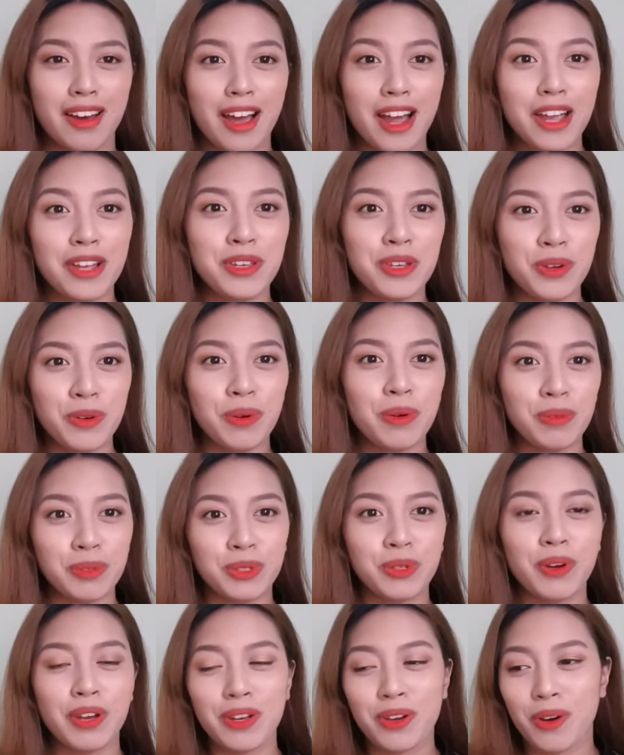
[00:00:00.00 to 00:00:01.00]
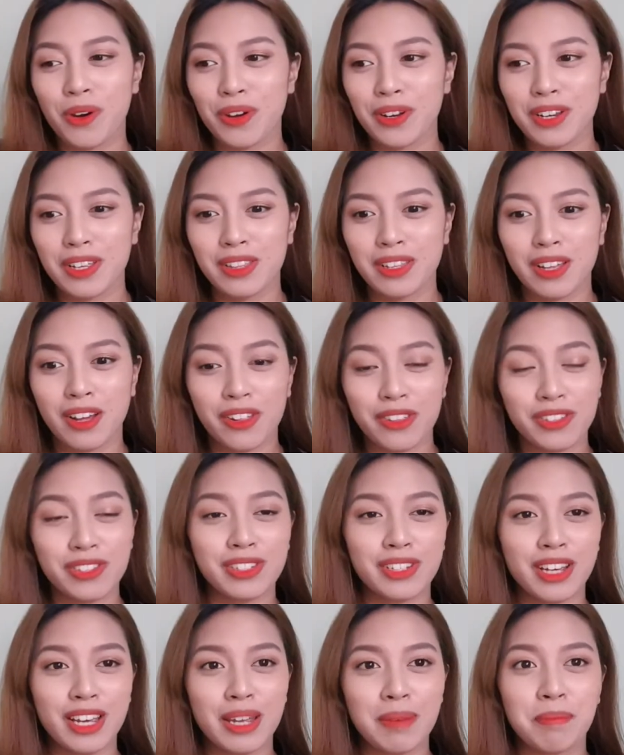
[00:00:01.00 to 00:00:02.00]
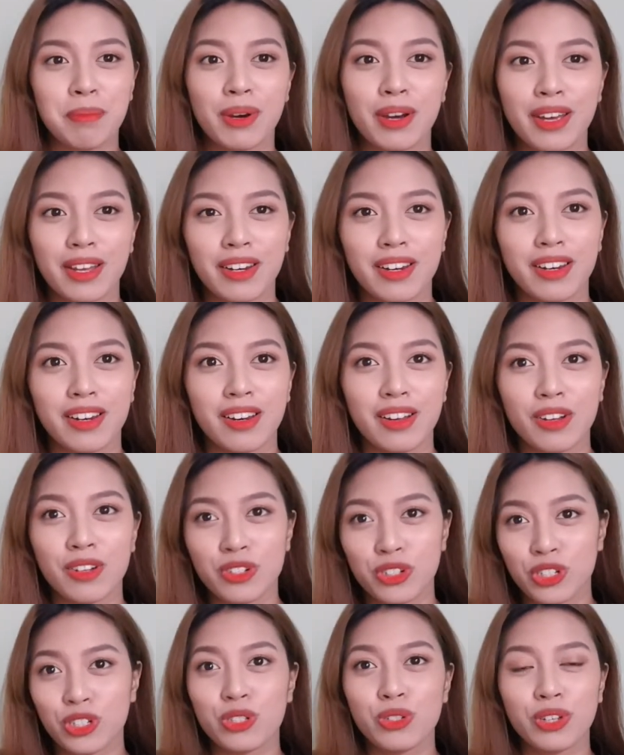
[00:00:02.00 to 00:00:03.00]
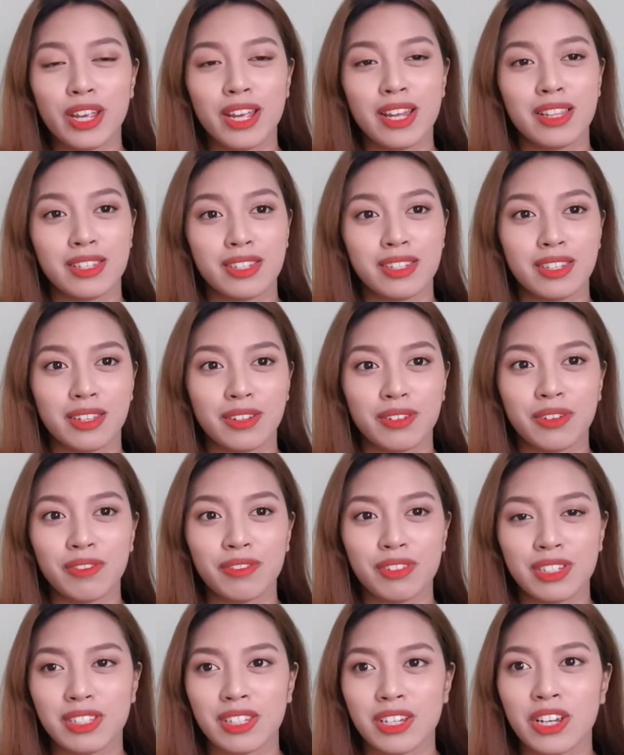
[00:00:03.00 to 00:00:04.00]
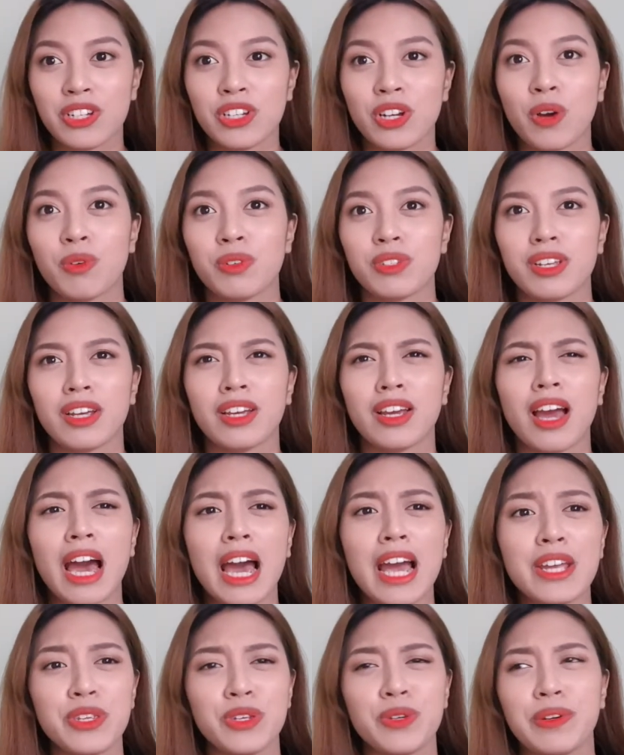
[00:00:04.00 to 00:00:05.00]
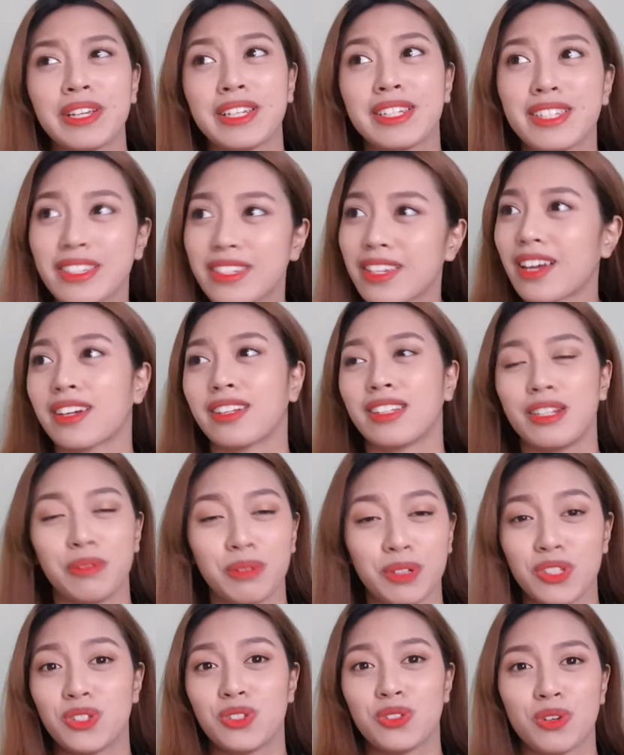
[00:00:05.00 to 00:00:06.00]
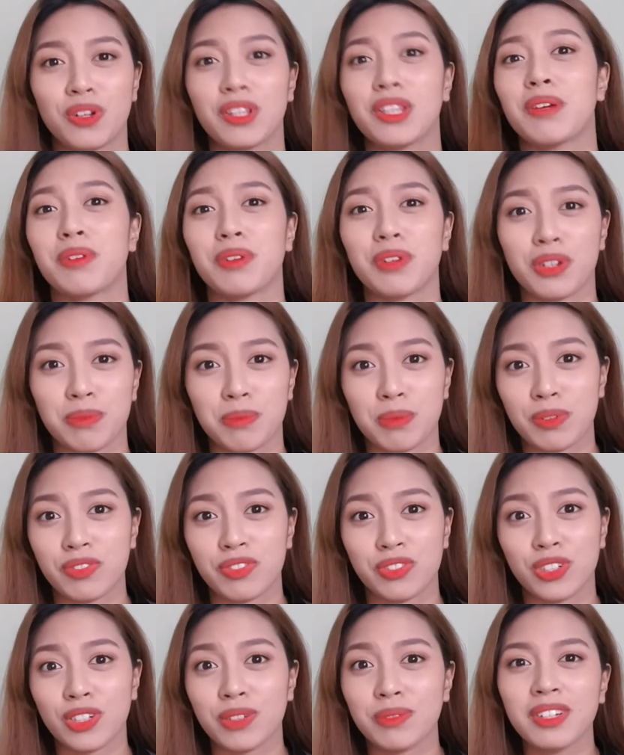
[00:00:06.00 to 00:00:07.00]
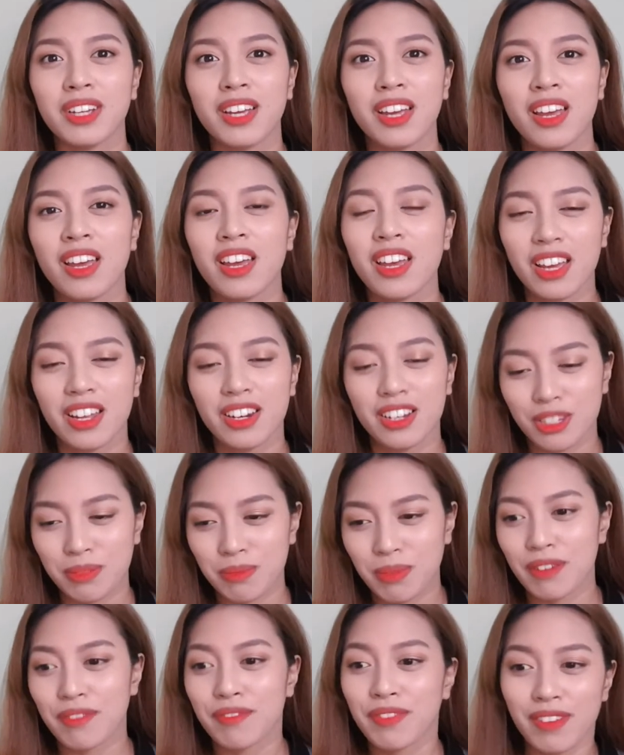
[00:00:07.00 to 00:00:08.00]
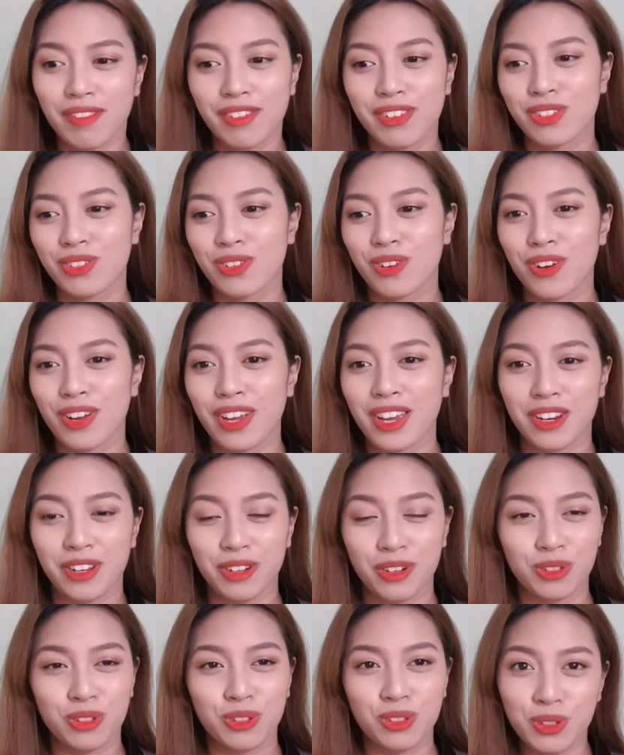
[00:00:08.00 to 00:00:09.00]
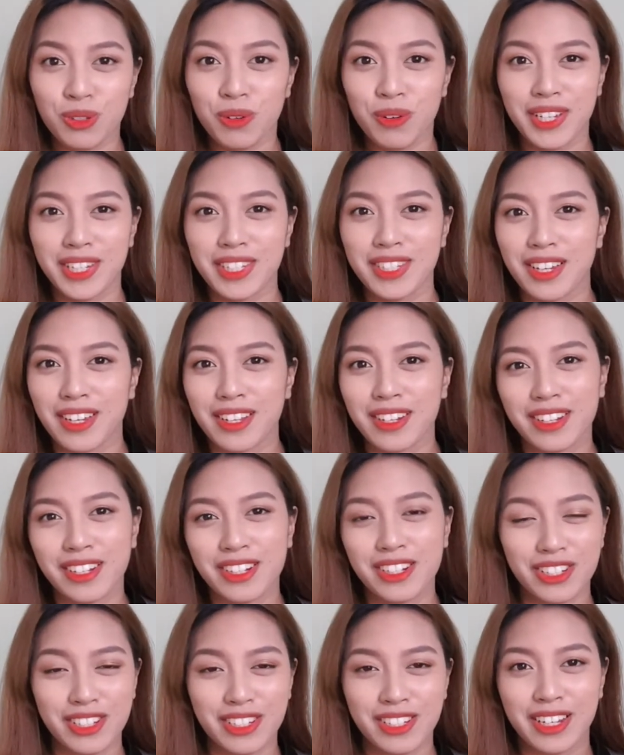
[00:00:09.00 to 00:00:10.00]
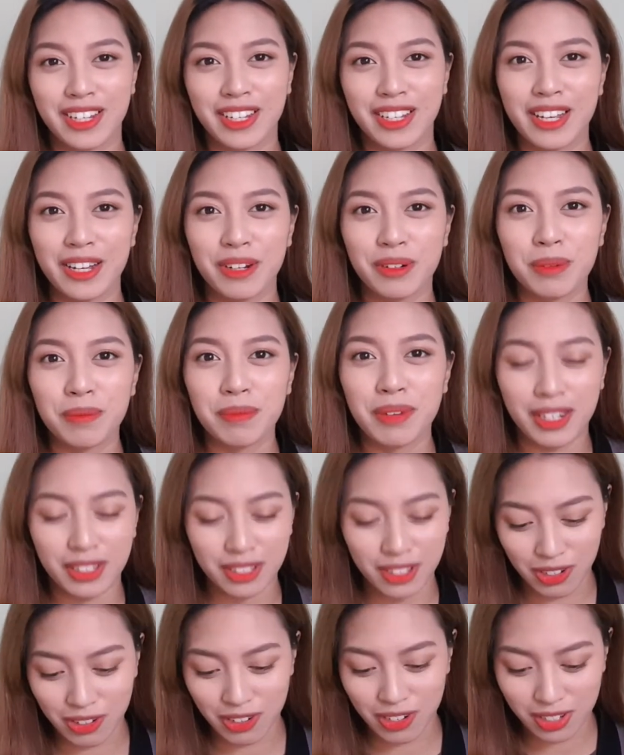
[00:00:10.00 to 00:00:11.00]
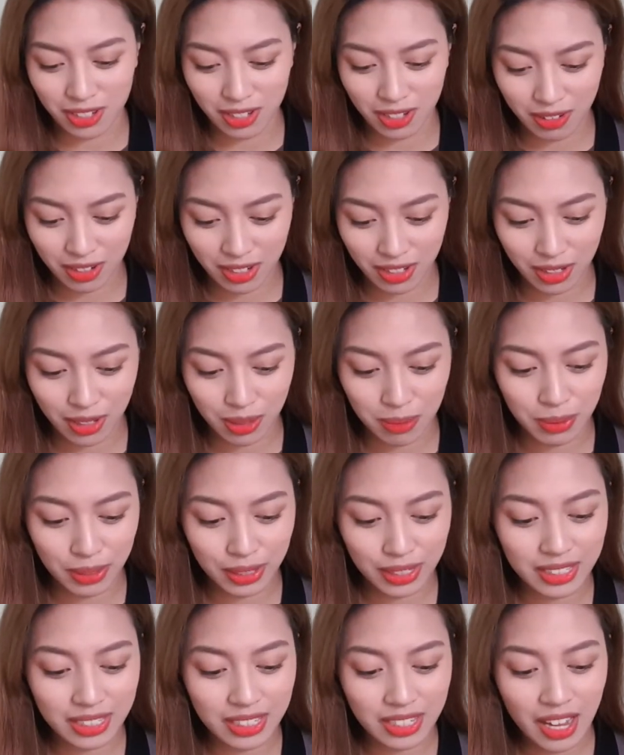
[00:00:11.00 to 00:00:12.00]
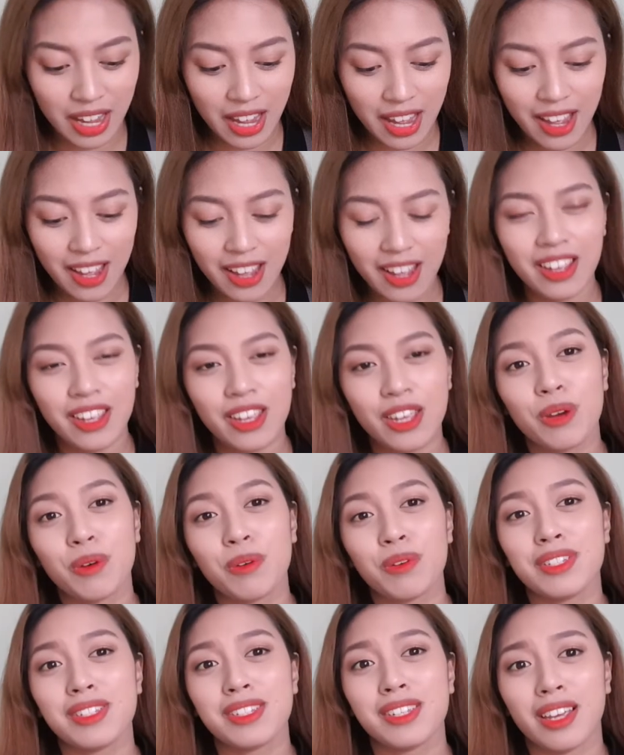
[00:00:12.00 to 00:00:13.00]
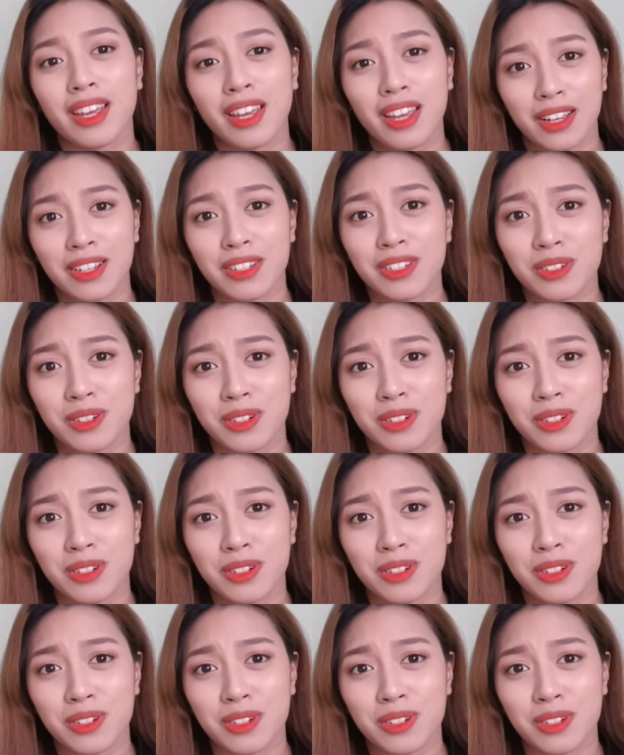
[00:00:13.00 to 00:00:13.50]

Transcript: I knew what was going on in the other side, but just looking in the center of the stage, I was like, I knew exactly what song they were going to perform. And it's my favorite song and I got so excited, just like how I'm acting crazy right now, but it was X